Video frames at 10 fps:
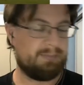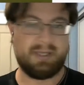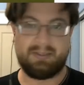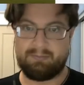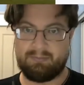
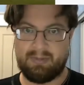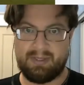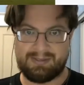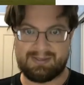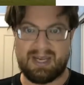But
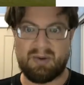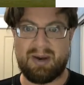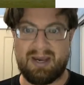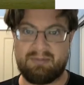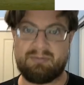this is how
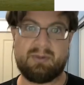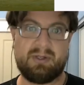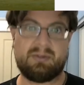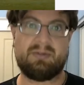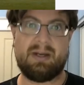I've
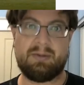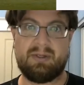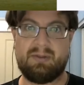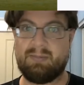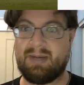worked around
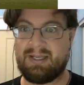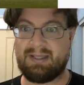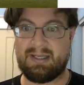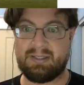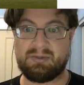it in my
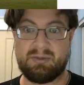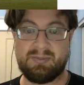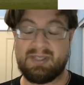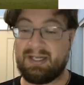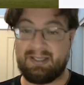
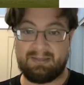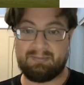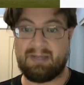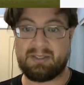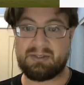classrooms, and it
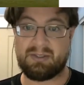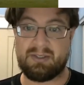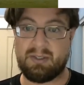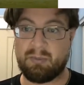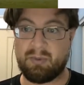actually
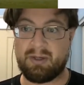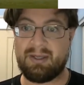did work.